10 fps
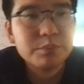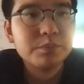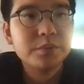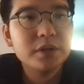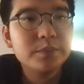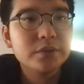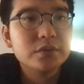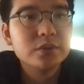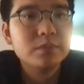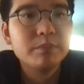
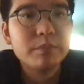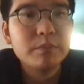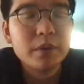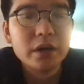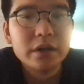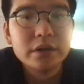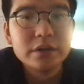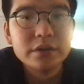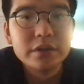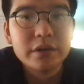people by
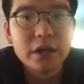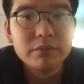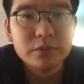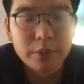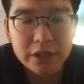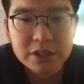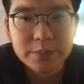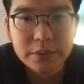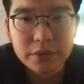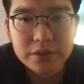the time, from my
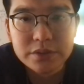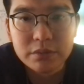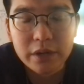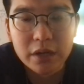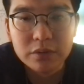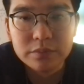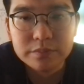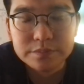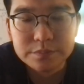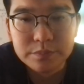experience around
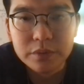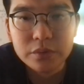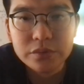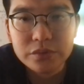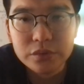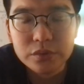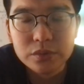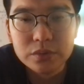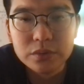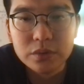middle
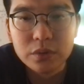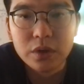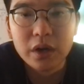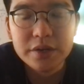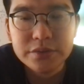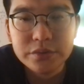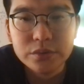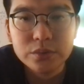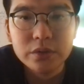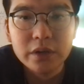school or high
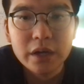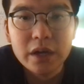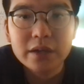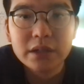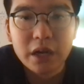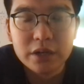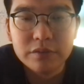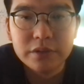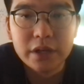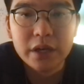school, kind
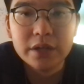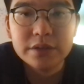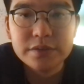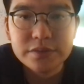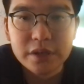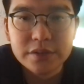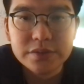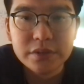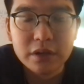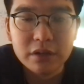of gain the sense
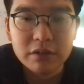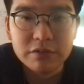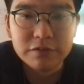of